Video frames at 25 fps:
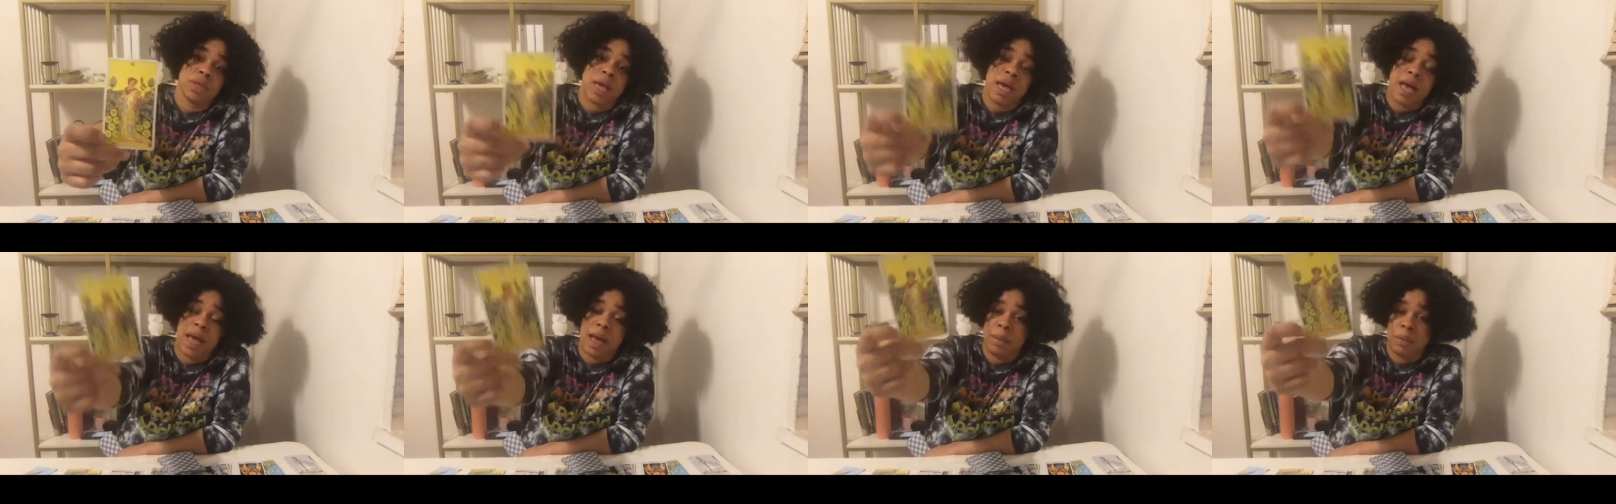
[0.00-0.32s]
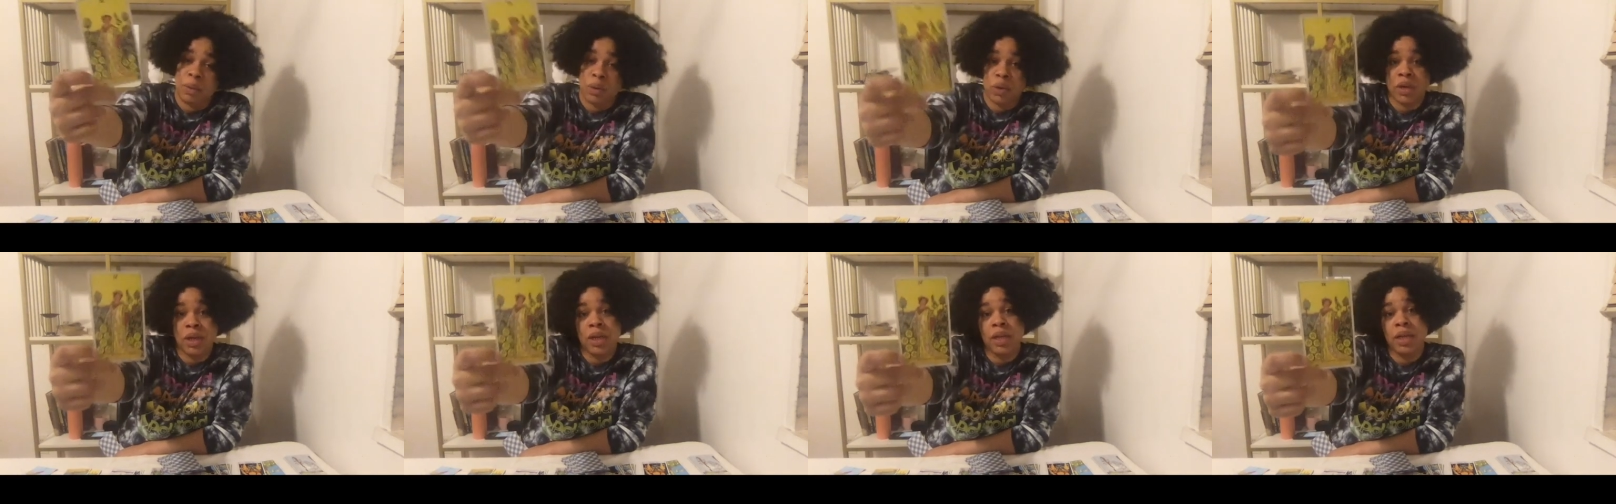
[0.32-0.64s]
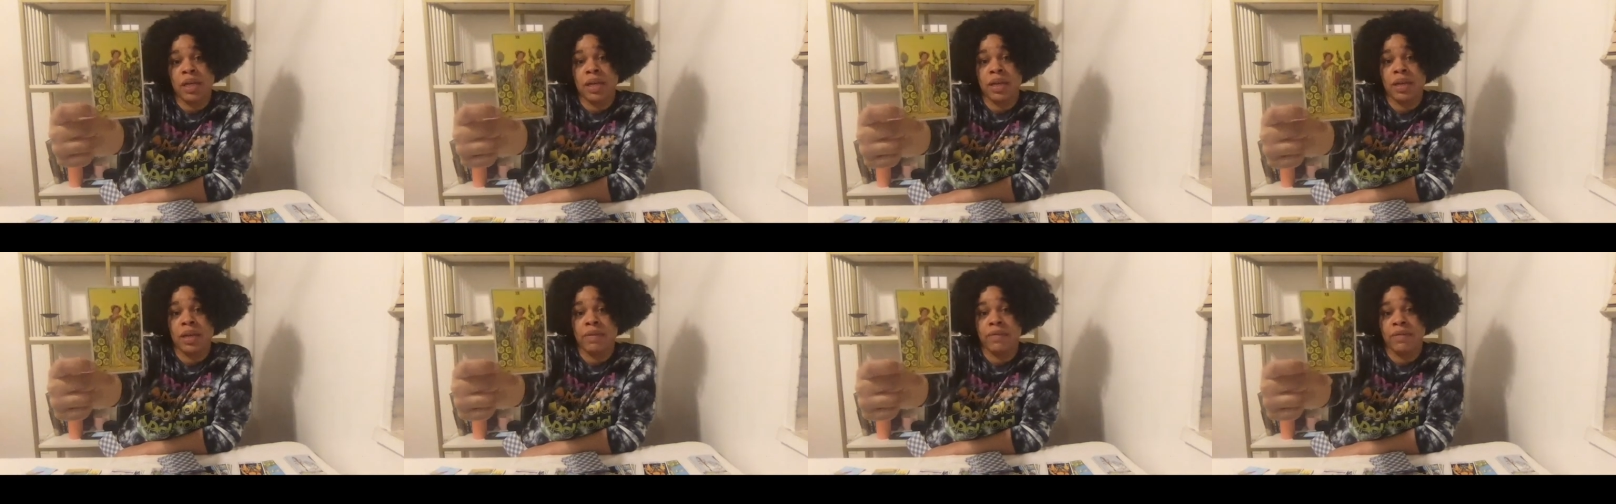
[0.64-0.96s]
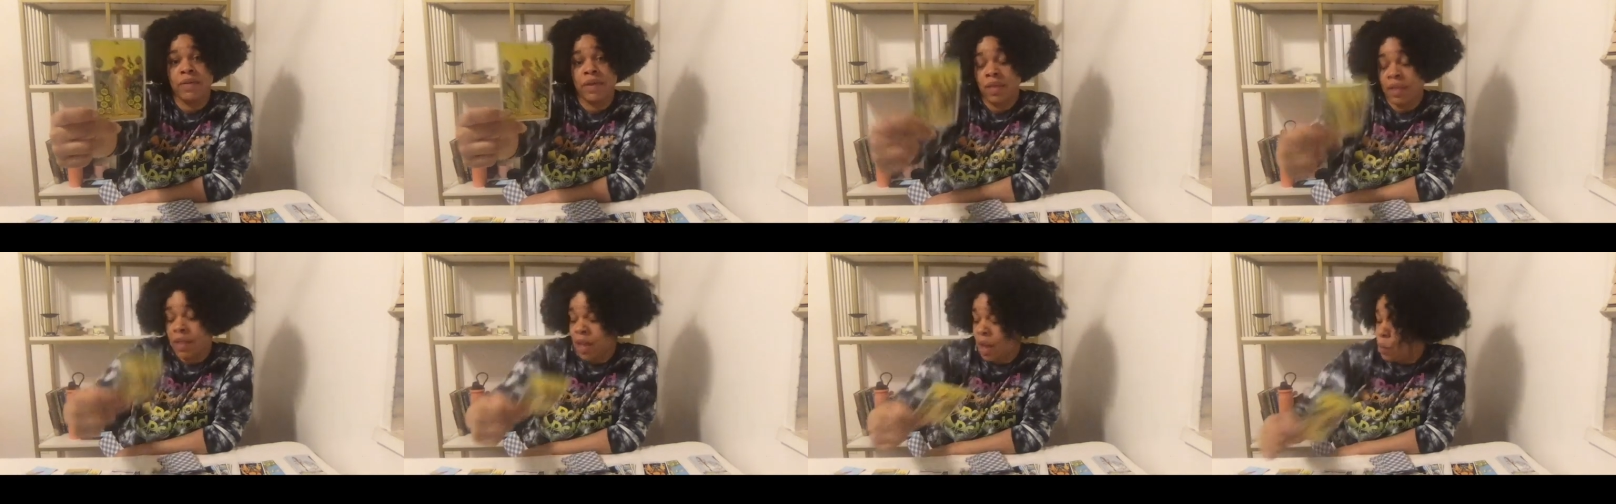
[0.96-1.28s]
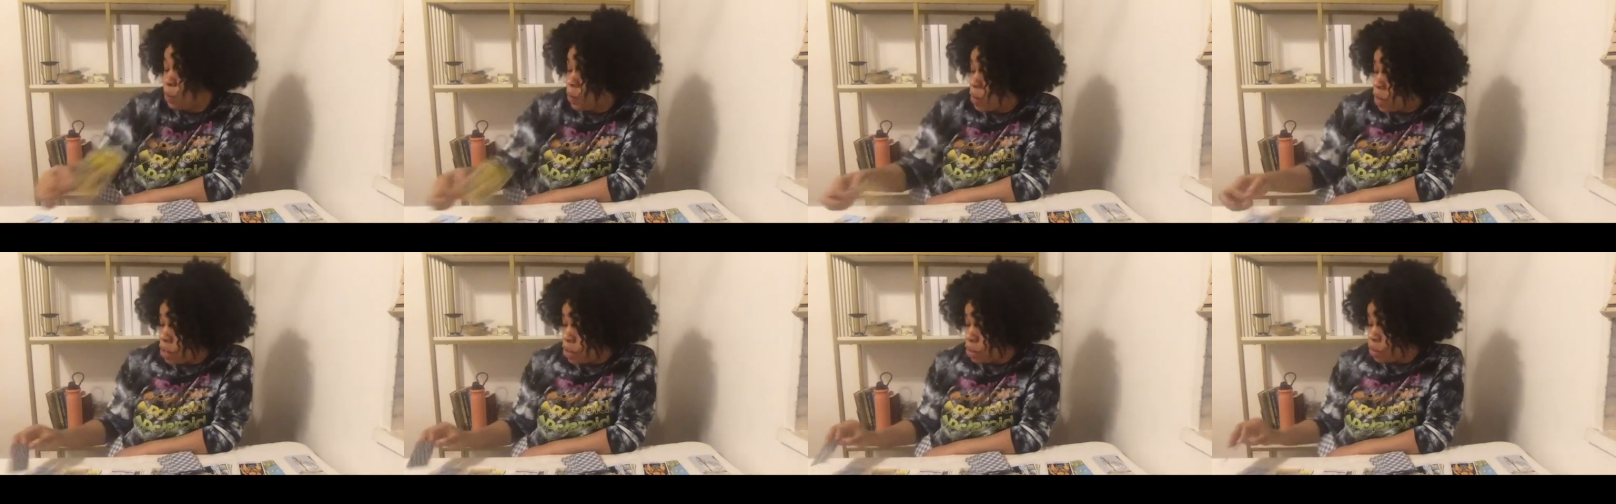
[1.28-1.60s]
I'm going to leave, and that
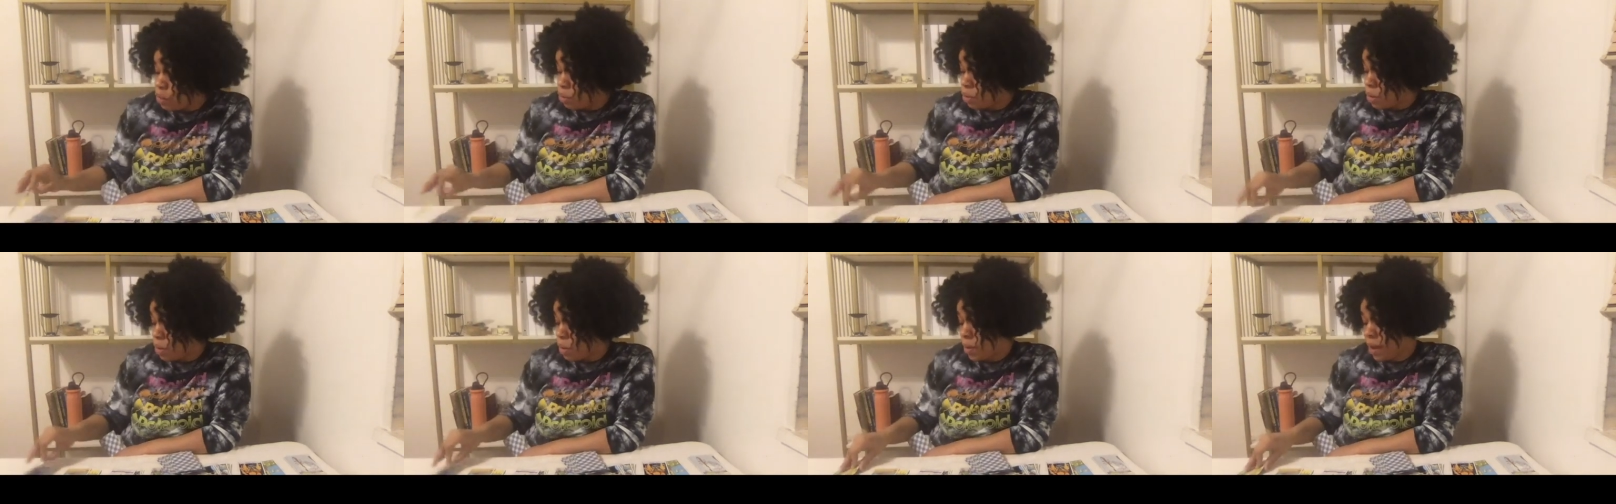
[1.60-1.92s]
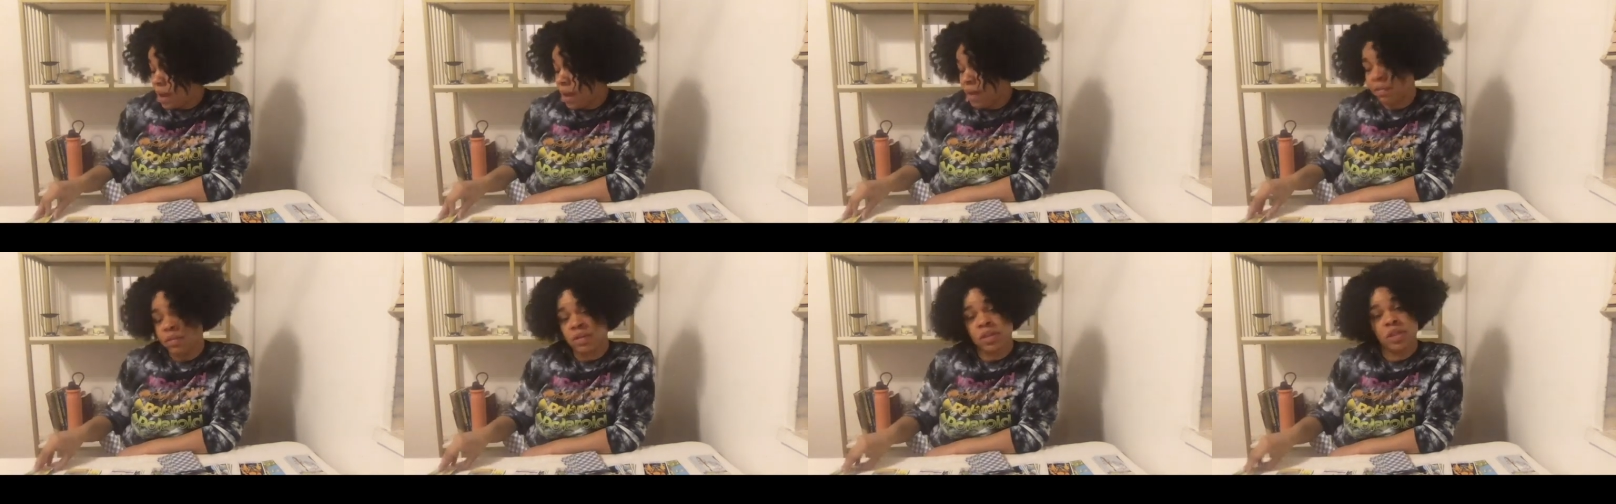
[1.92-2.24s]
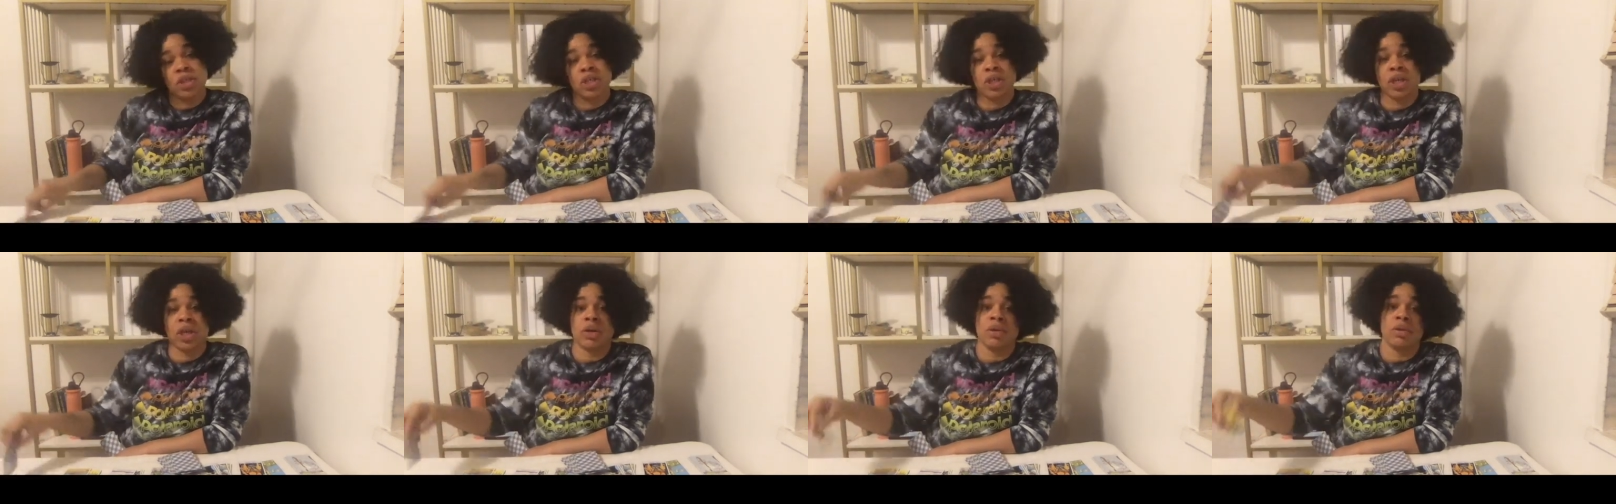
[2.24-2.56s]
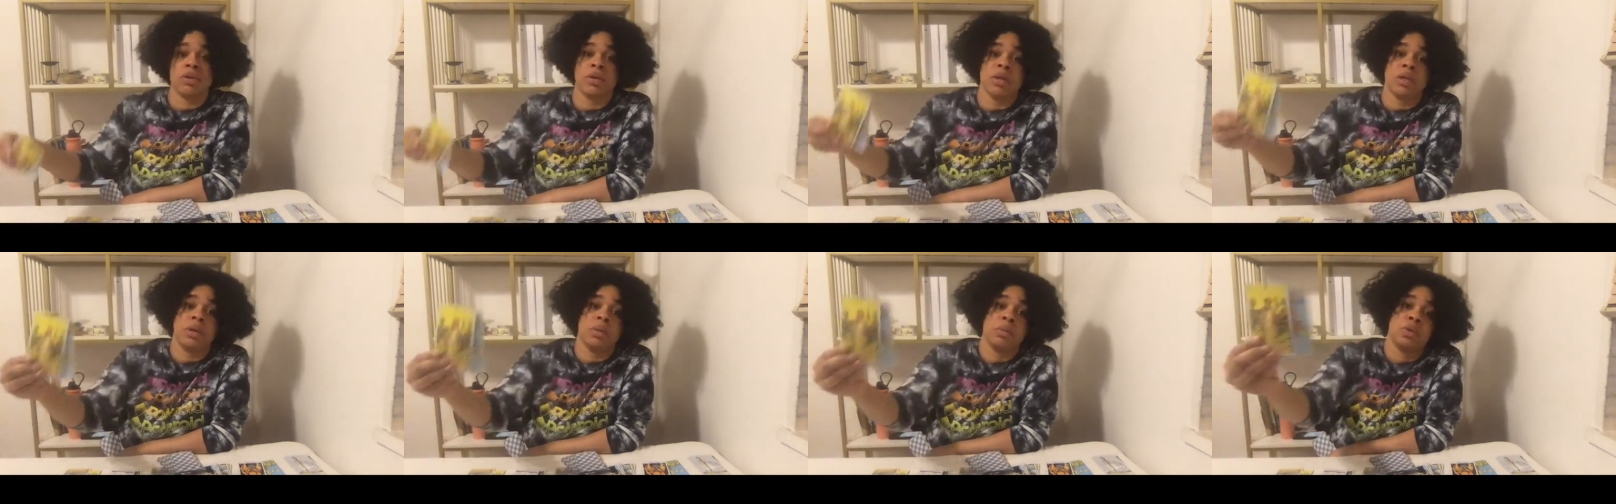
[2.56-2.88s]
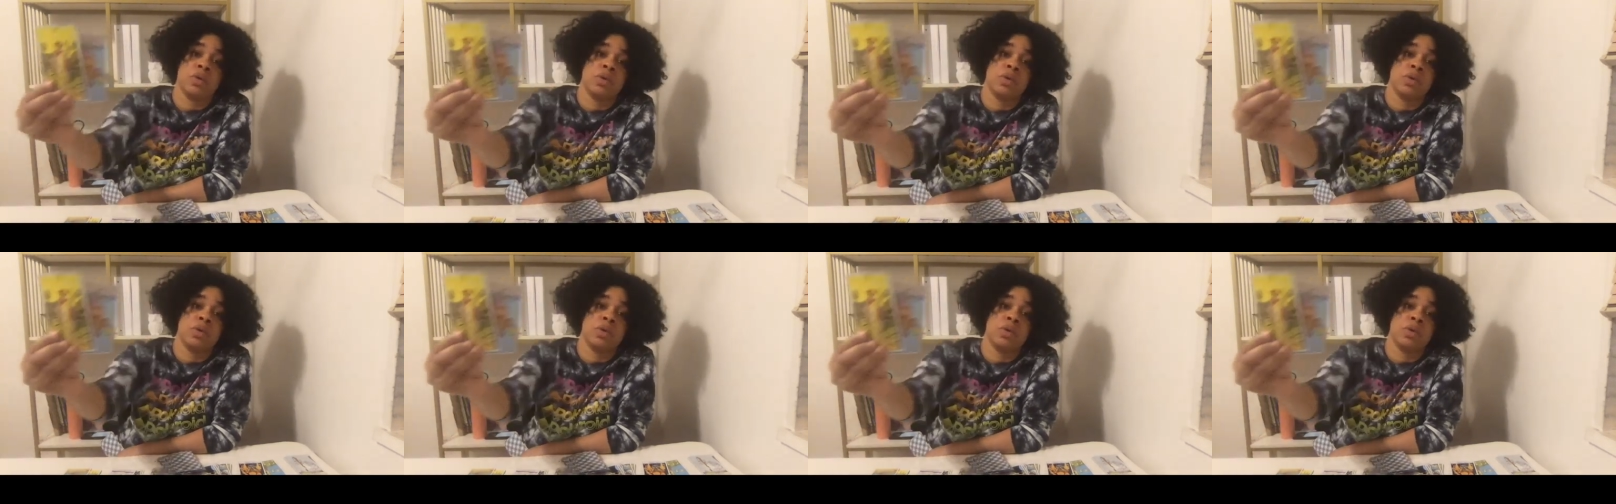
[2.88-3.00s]
way you don't have to juggle anymore.